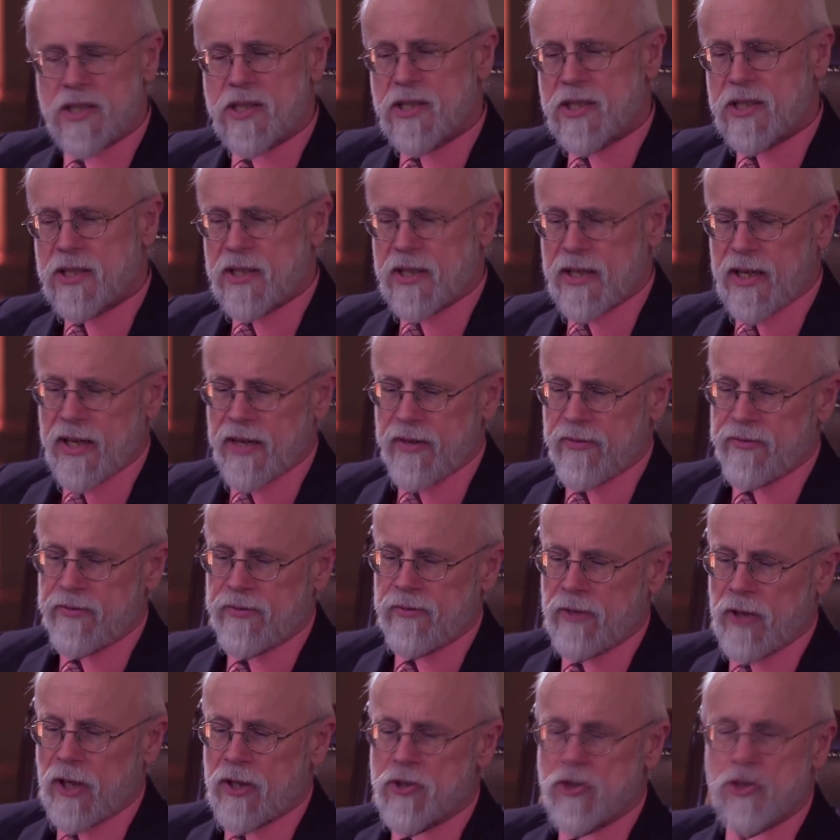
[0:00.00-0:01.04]
It's kind of
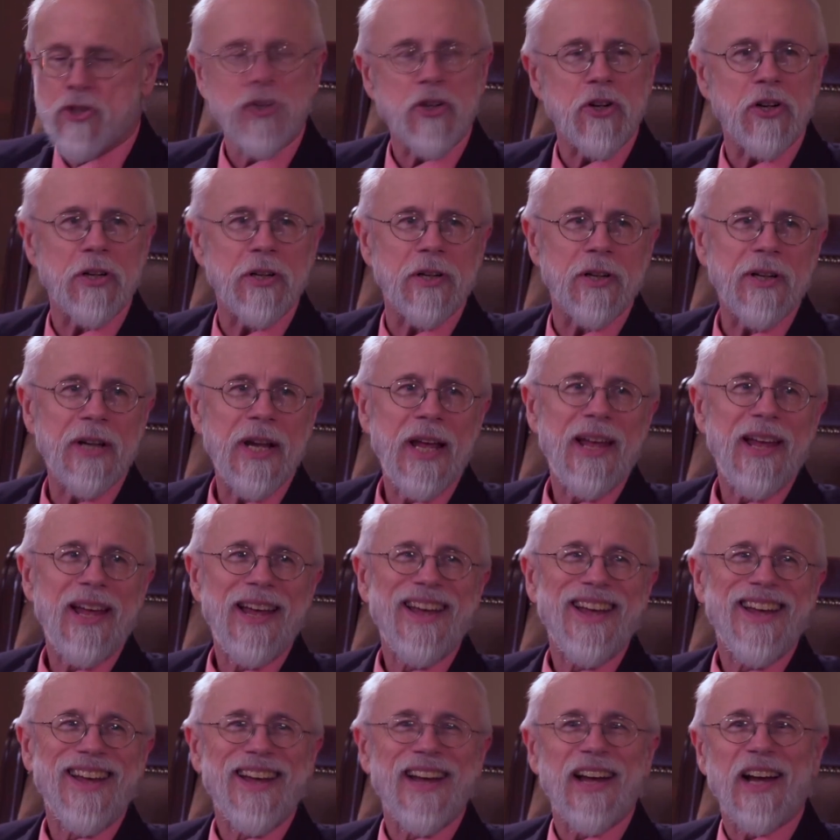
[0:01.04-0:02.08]
uncertain.
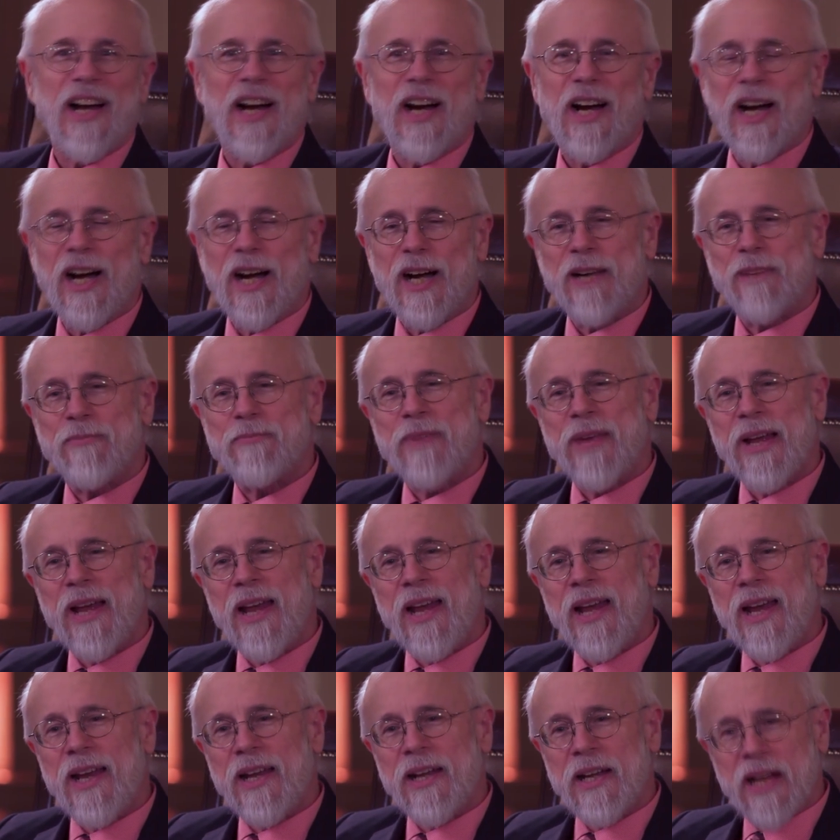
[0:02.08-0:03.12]

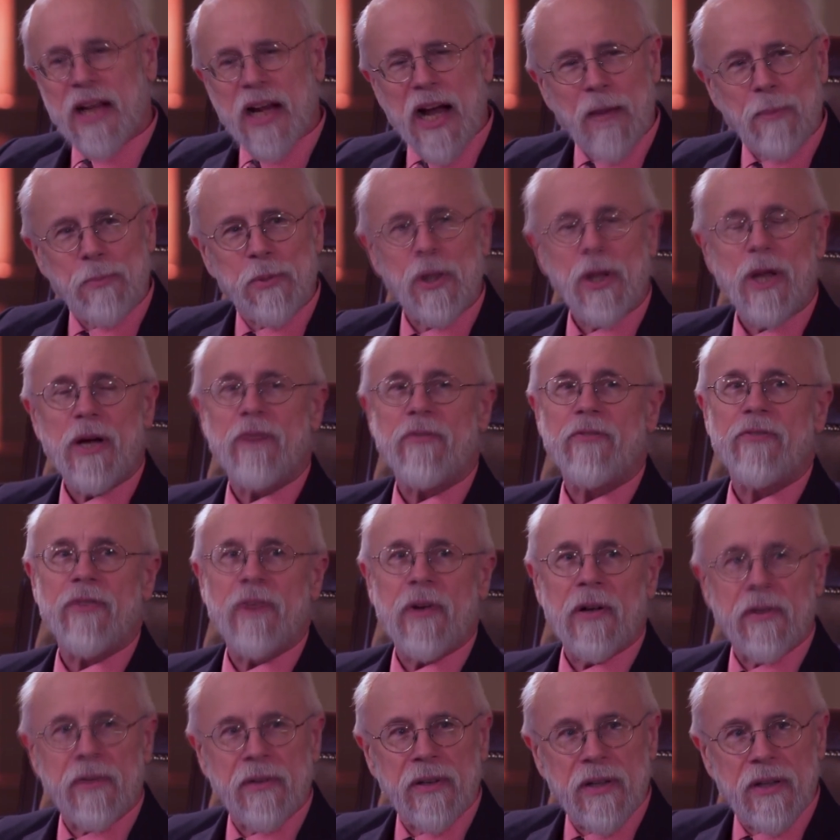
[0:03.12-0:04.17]
And a couple of,
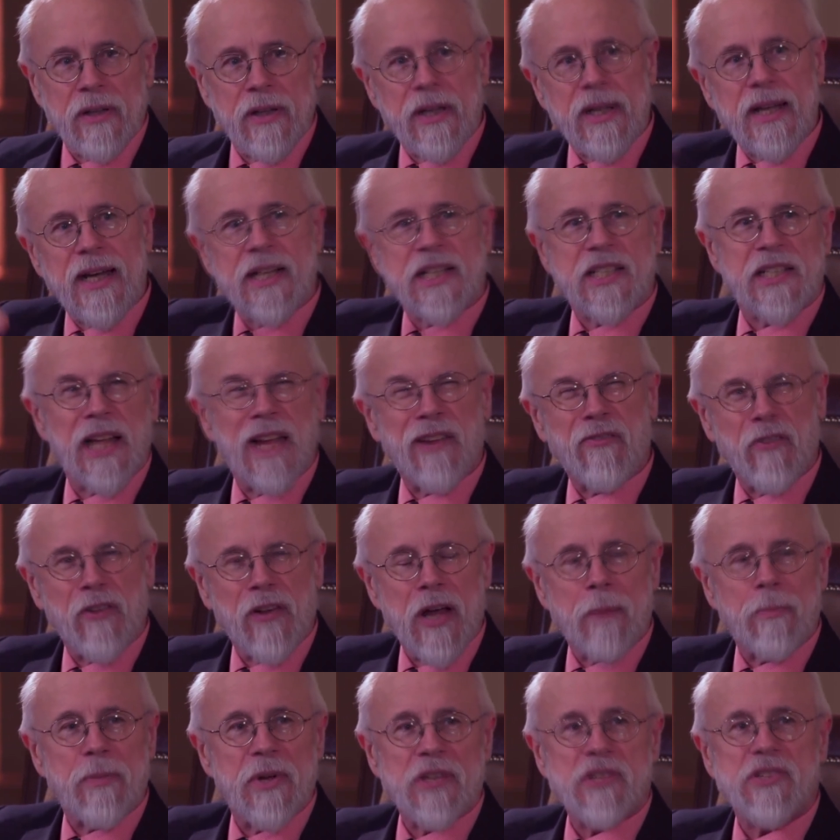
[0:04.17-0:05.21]
the next
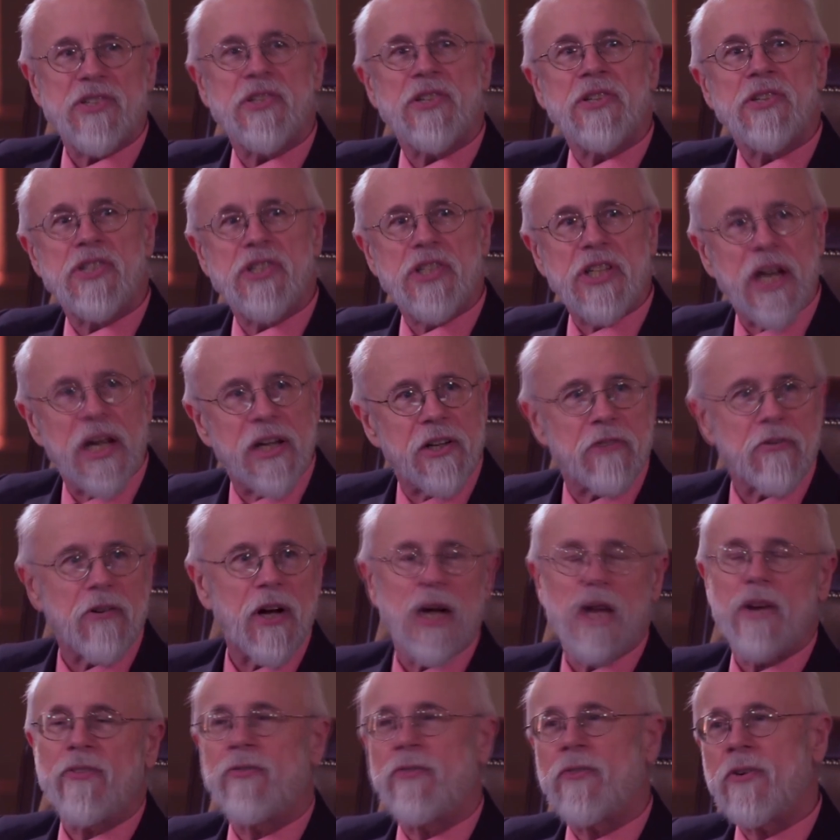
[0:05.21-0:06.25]
level up is
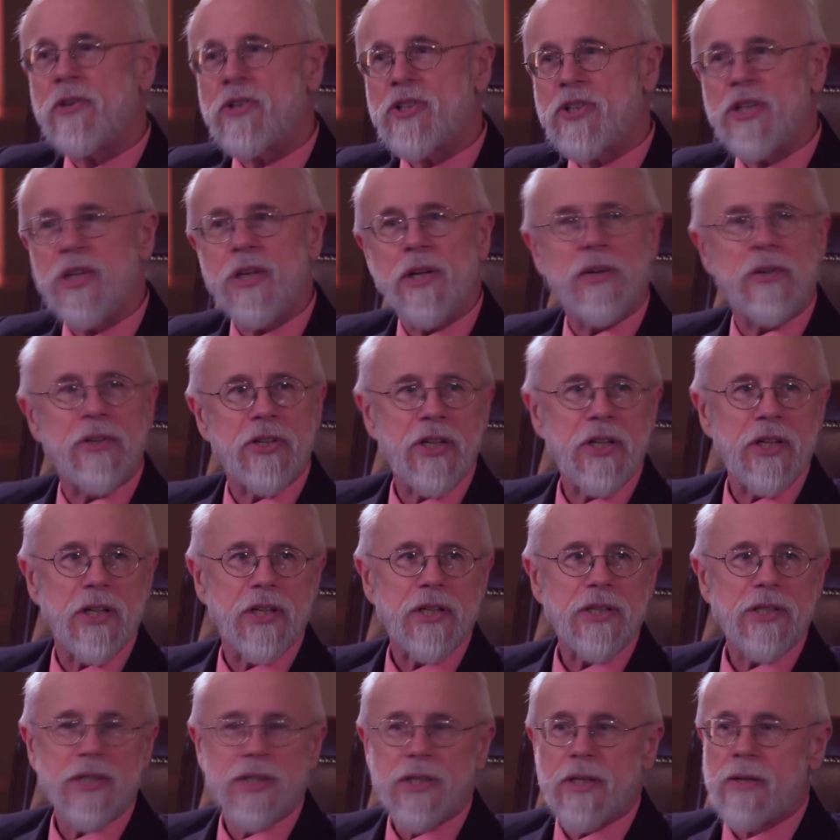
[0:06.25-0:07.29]
genera, or
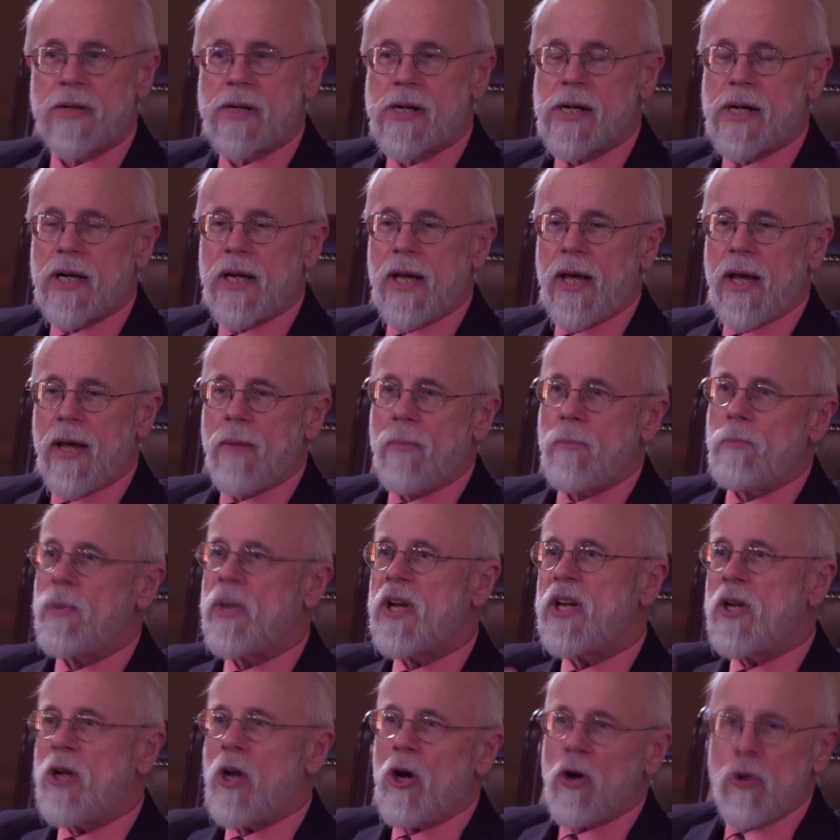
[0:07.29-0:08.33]
genus,
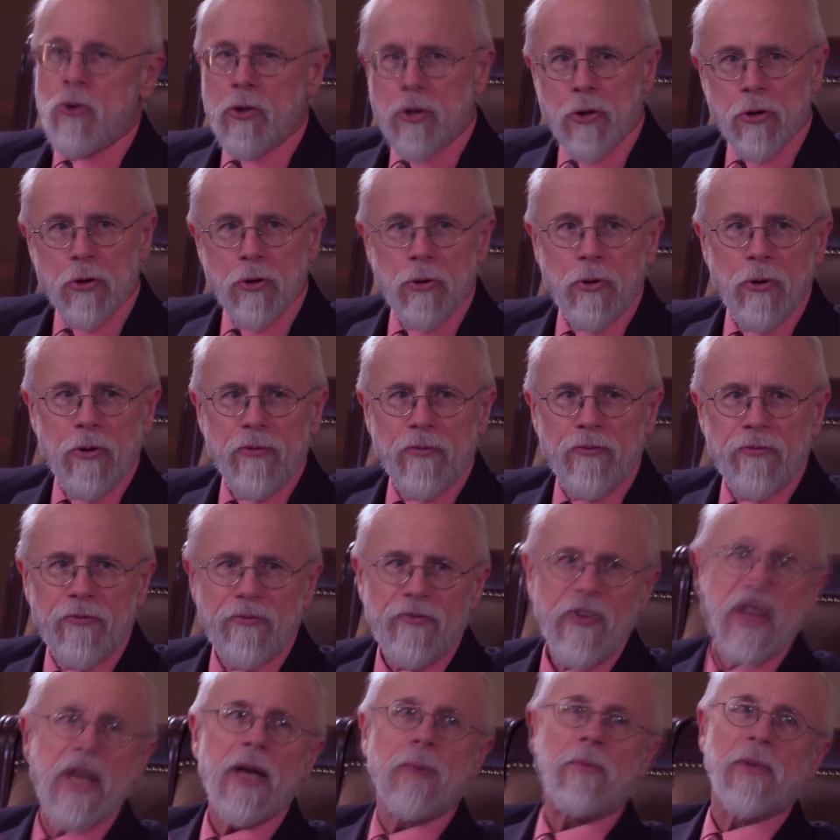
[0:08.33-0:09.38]
but no new
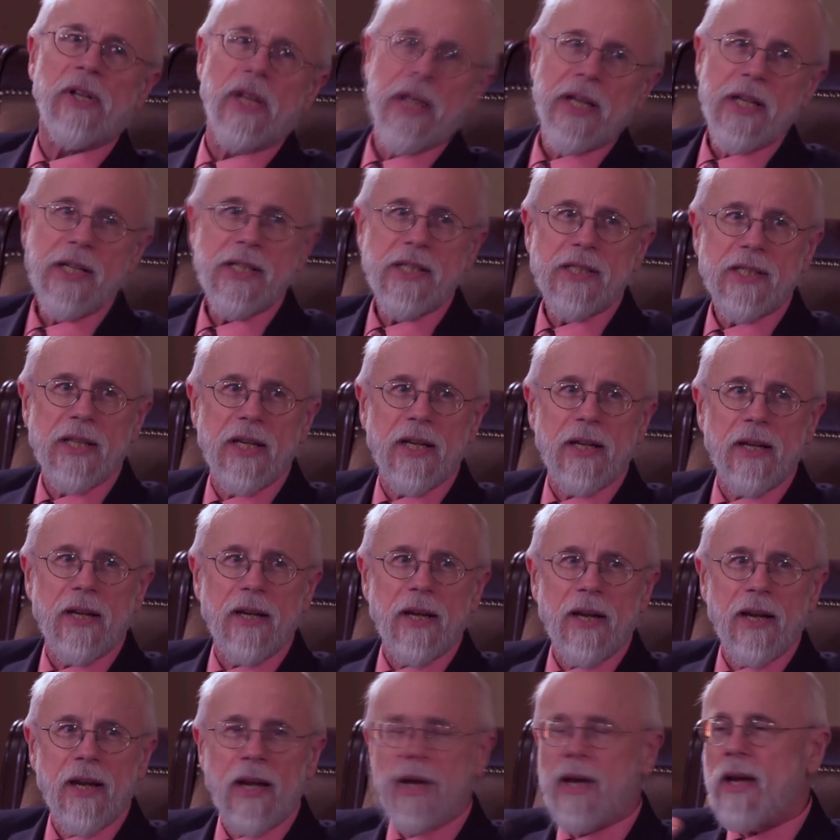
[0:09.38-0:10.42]
families.
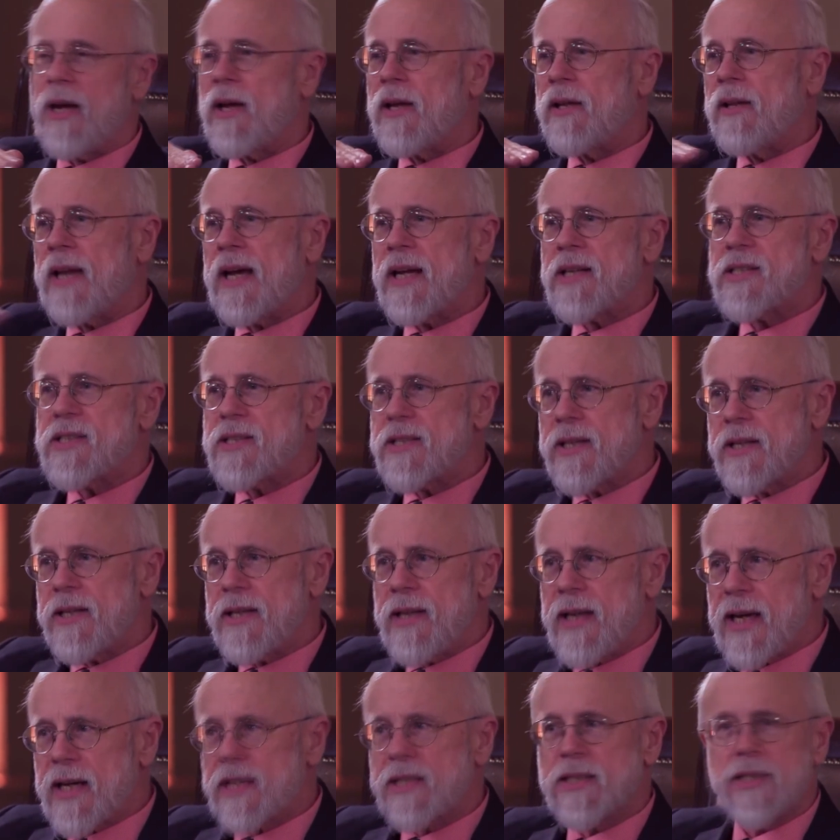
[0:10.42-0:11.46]
And that's the
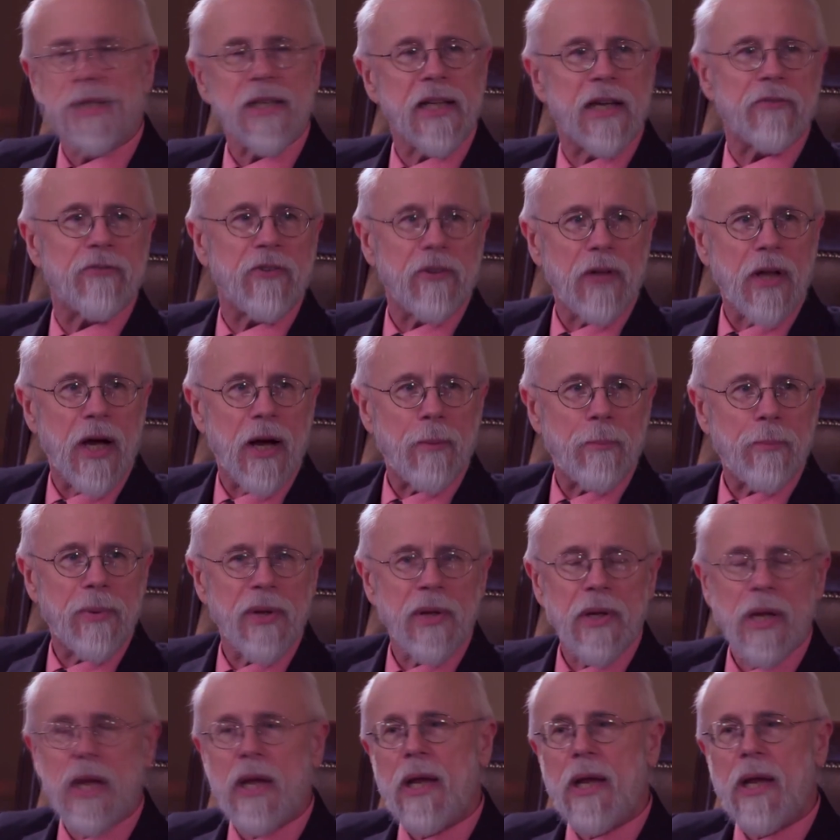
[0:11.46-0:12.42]
next level up.